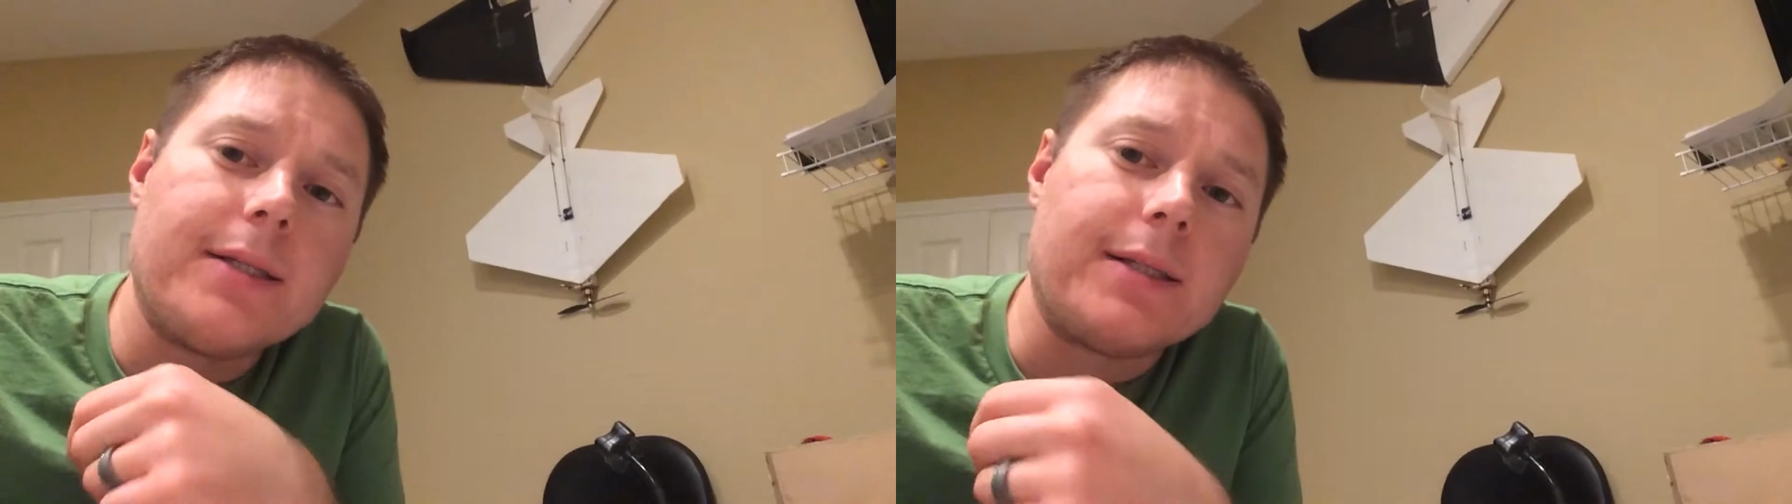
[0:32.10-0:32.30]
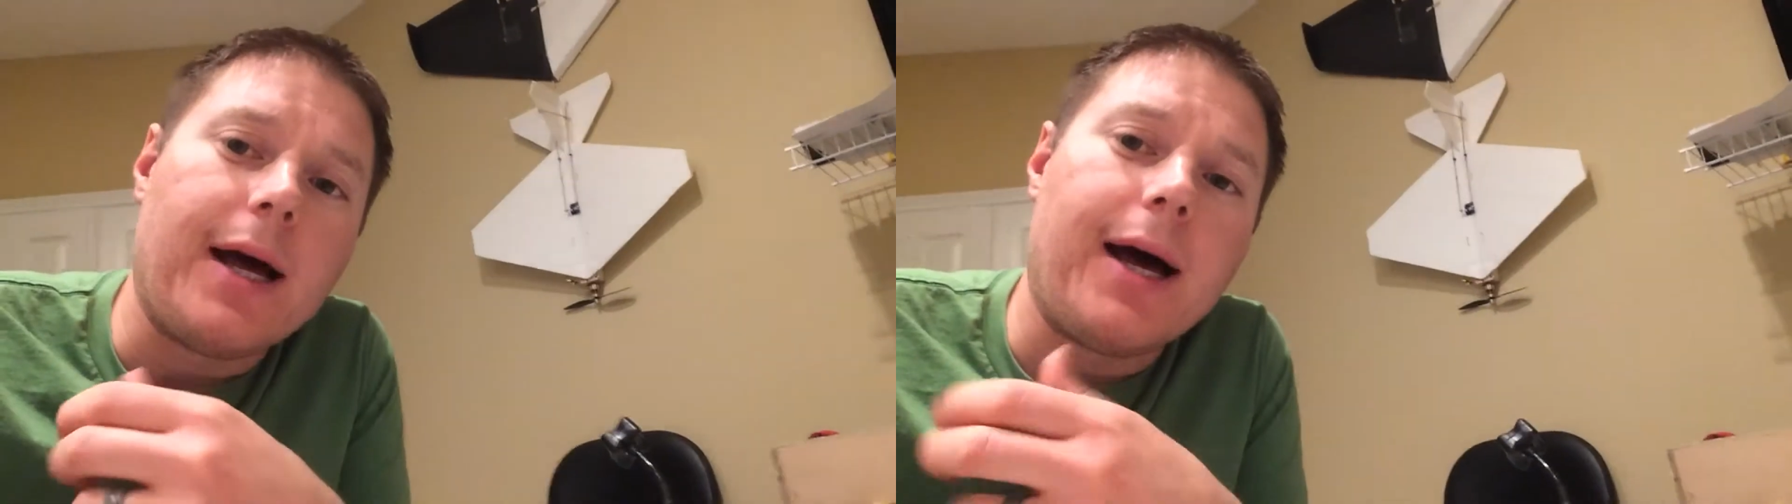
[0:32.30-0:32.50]

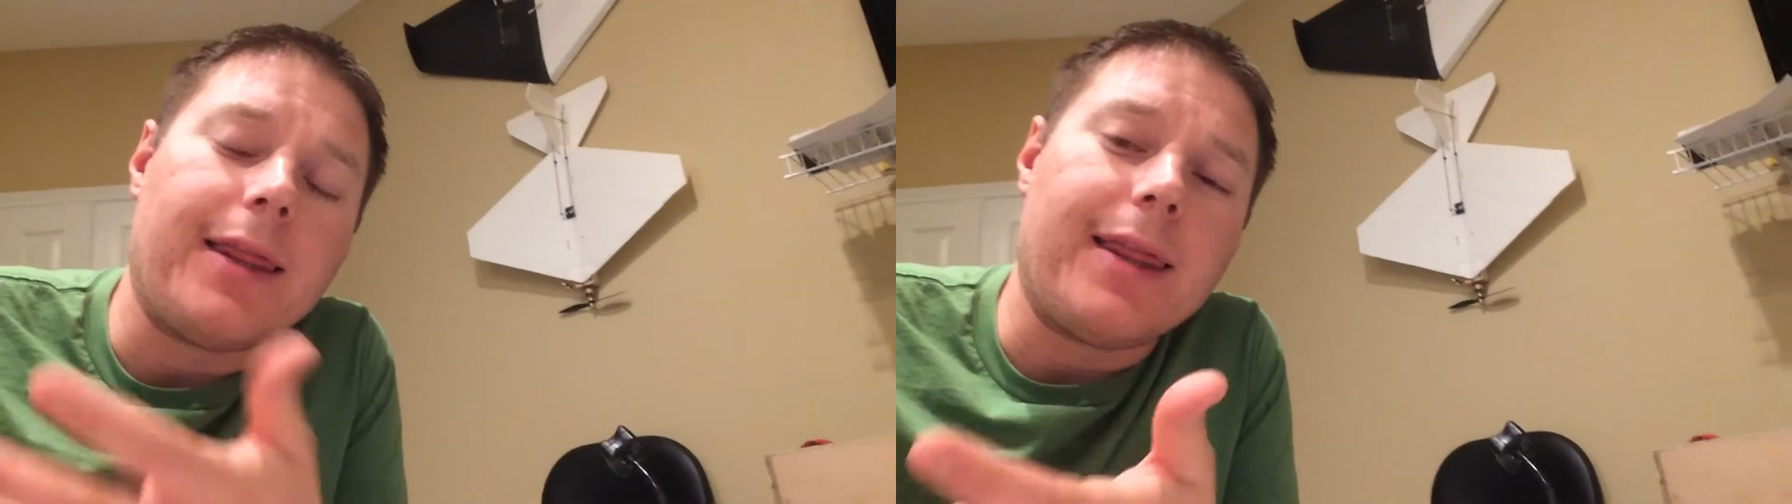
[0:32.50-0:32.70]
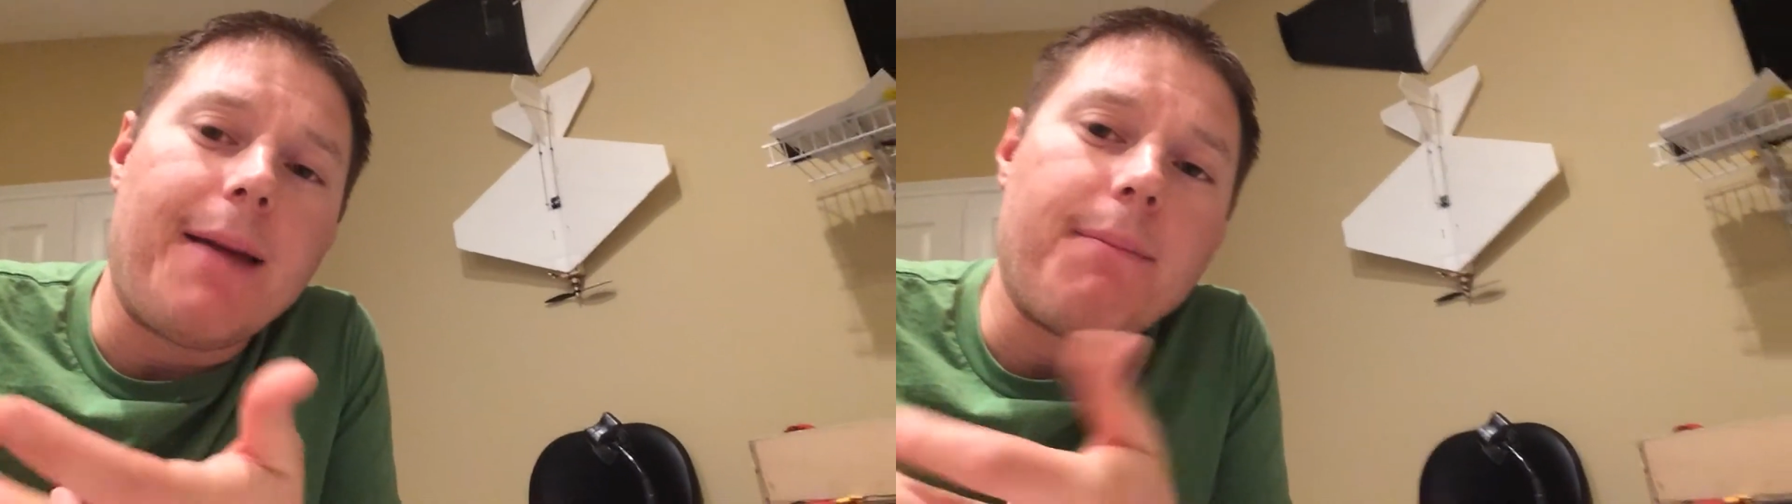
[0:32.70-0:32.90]
is
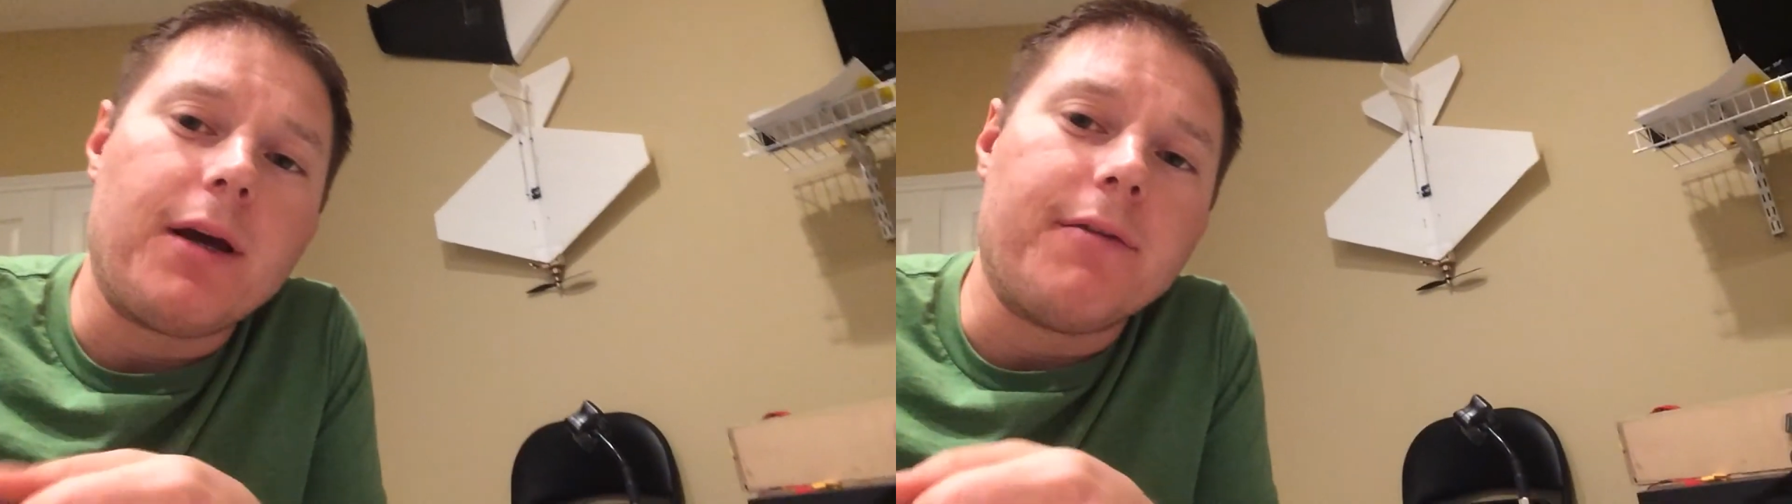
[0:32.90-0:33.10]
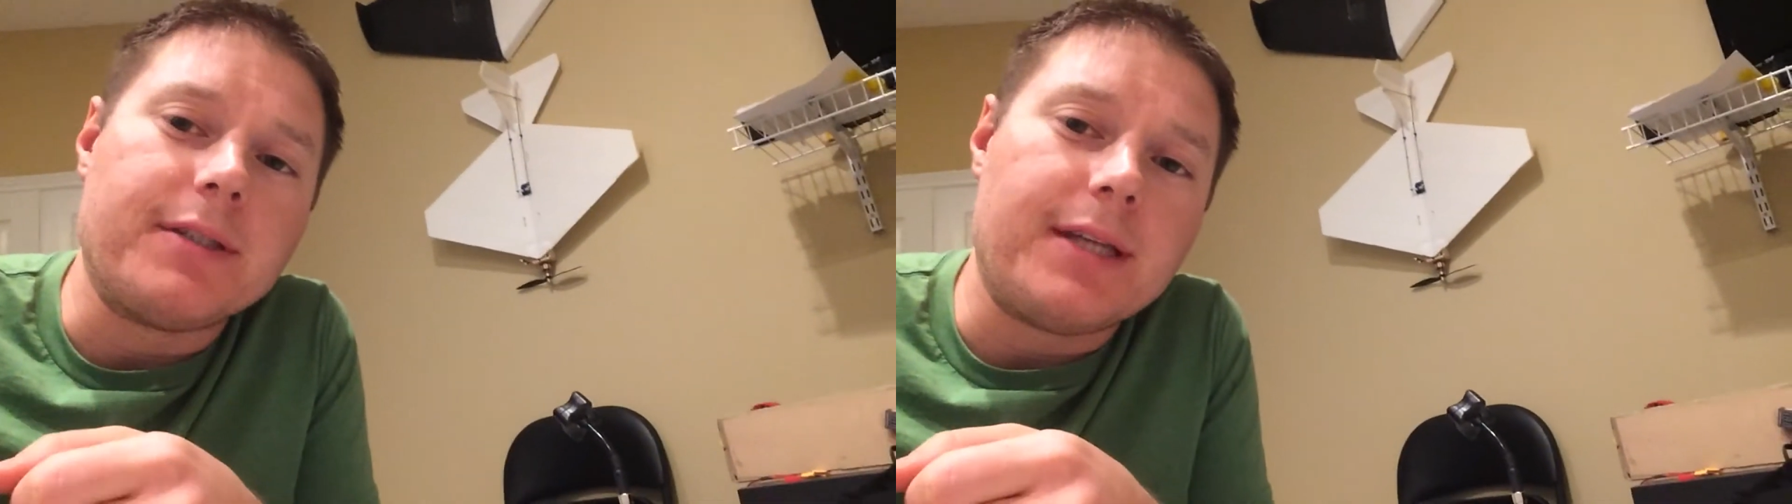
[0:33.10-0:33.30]
not that
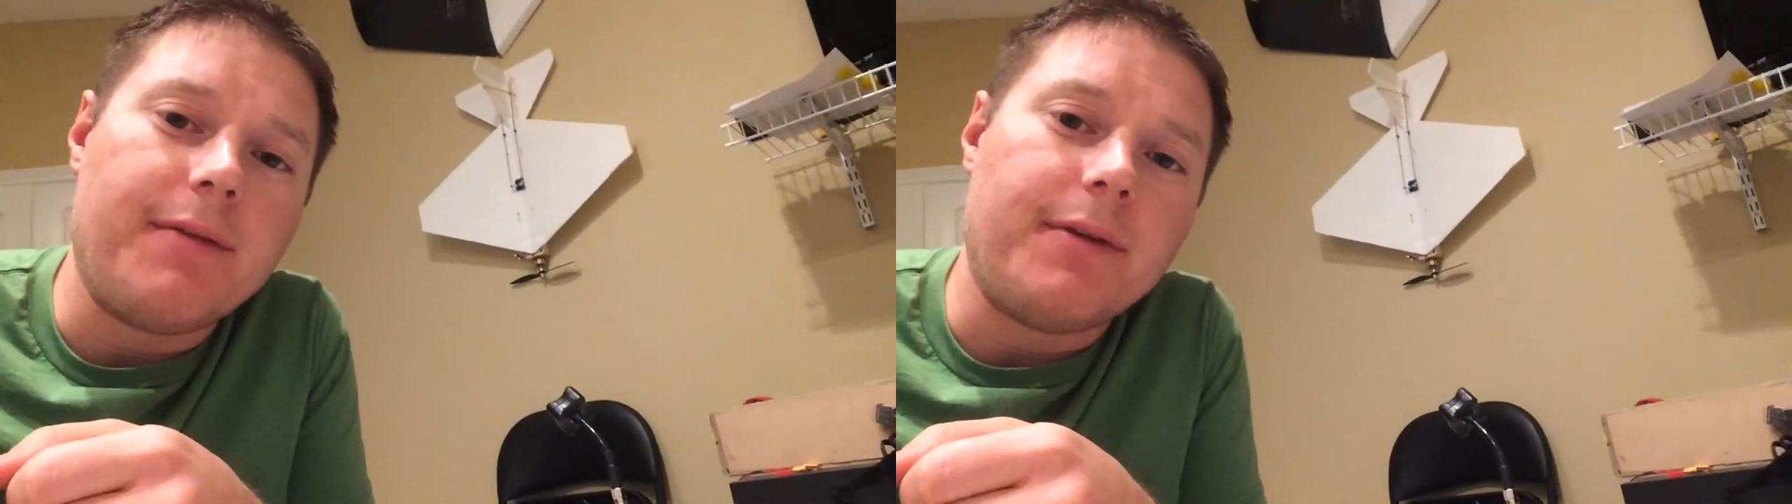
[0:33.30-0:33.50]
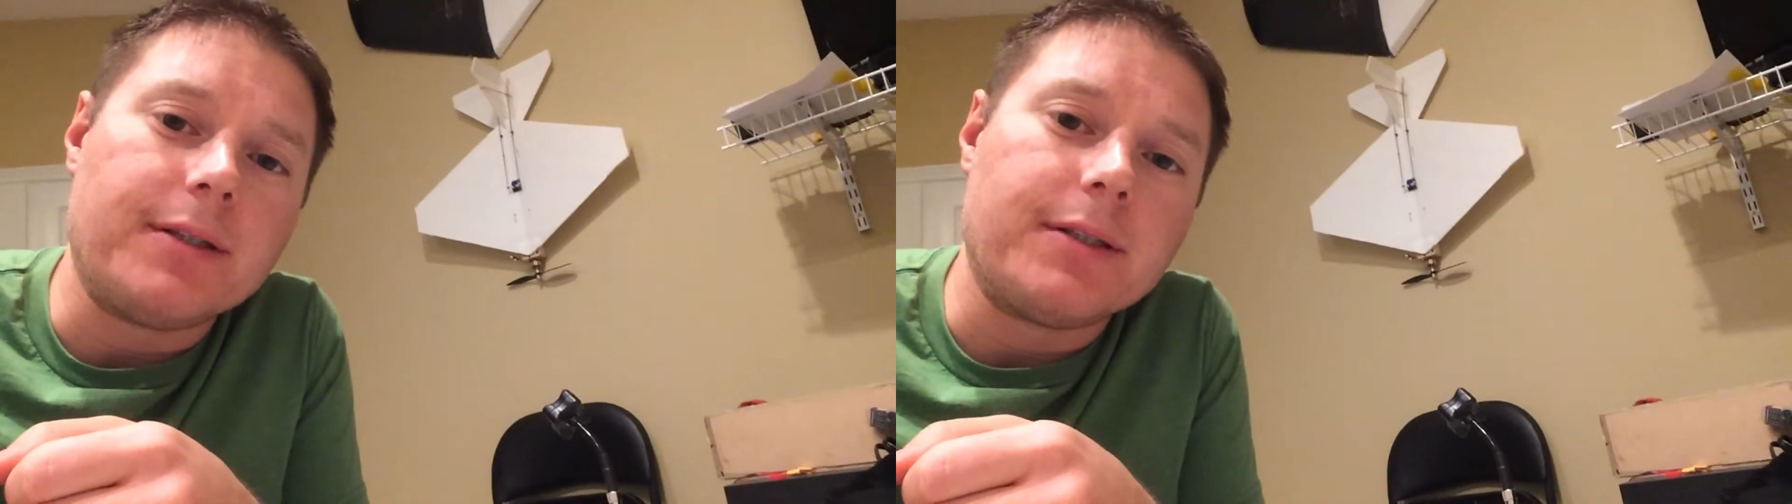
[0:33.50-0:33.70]
big of a
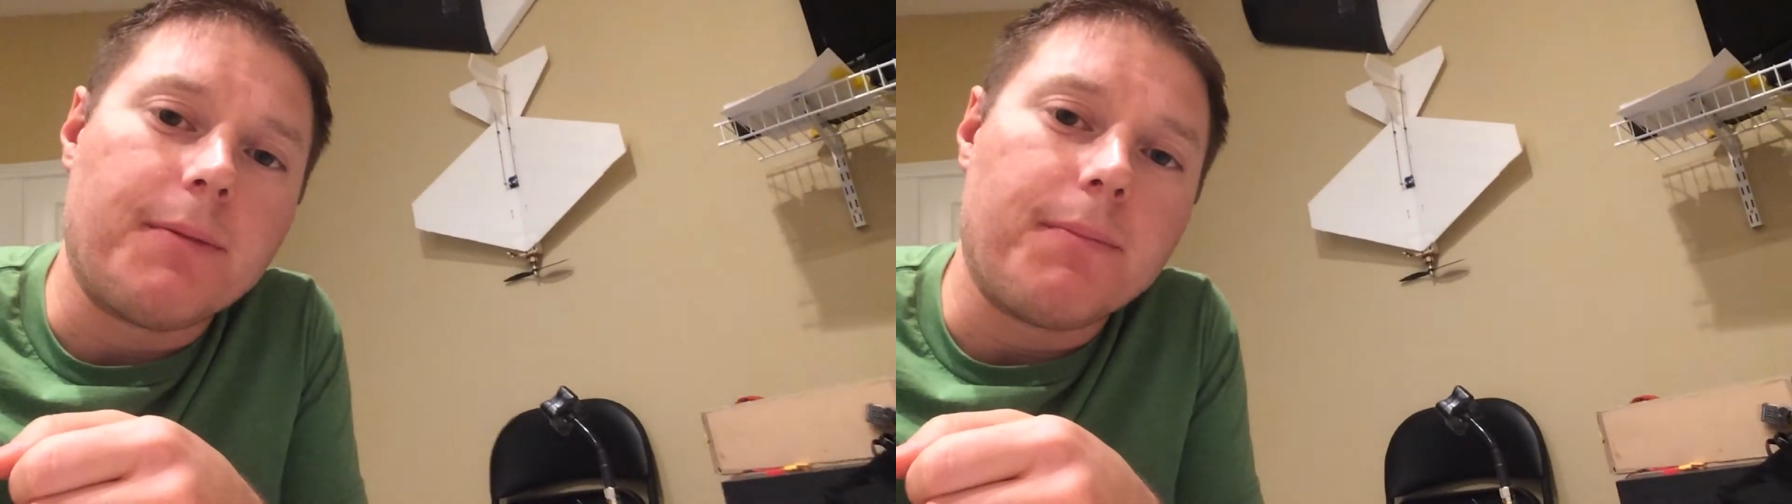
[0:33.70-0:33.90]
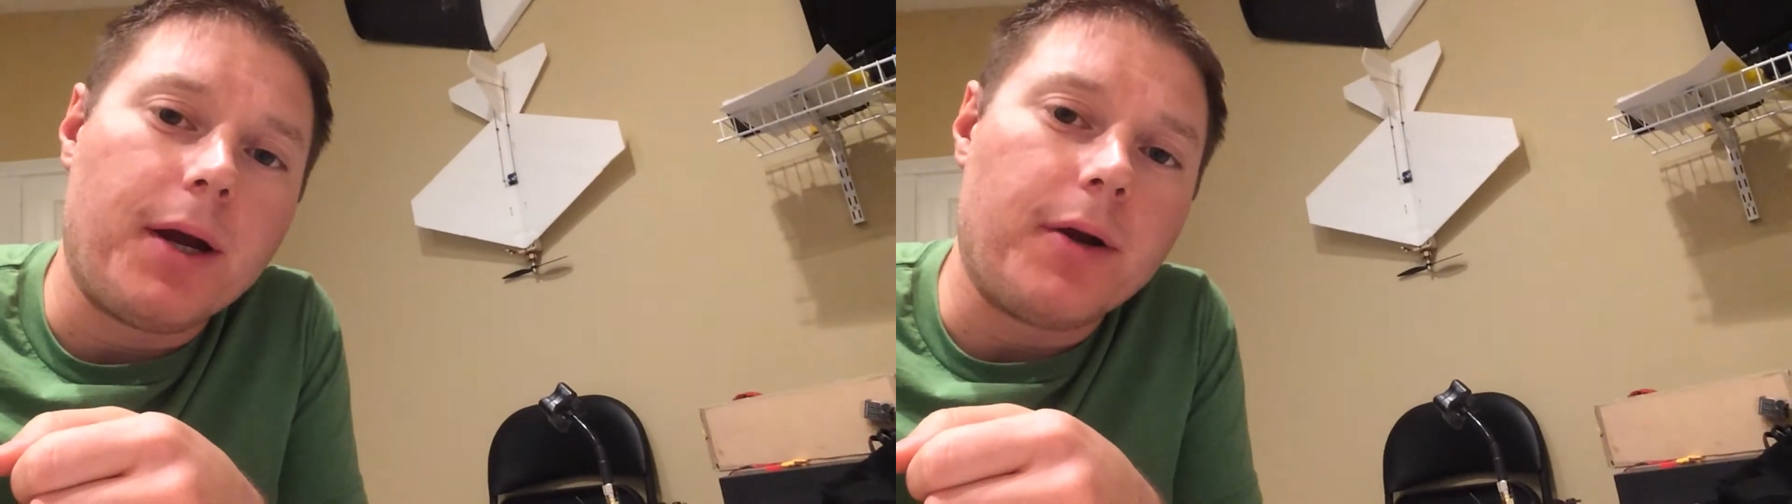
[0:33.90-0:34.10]
savings
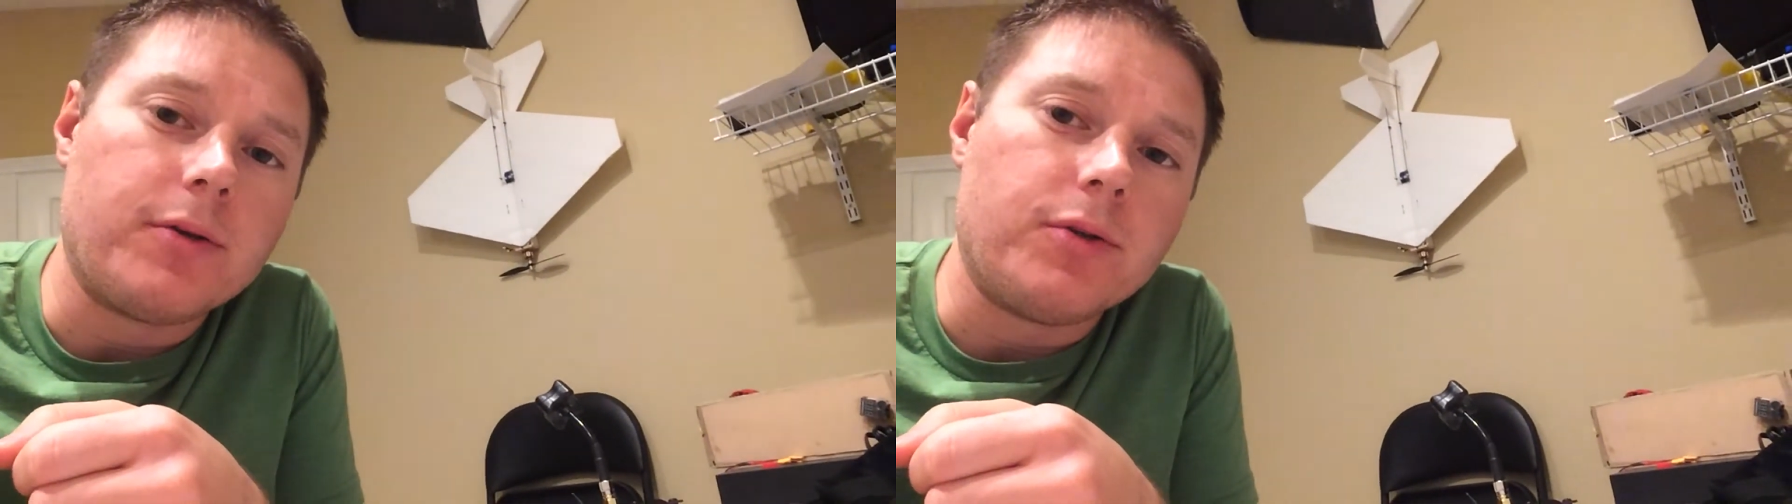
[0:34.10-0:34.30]
compared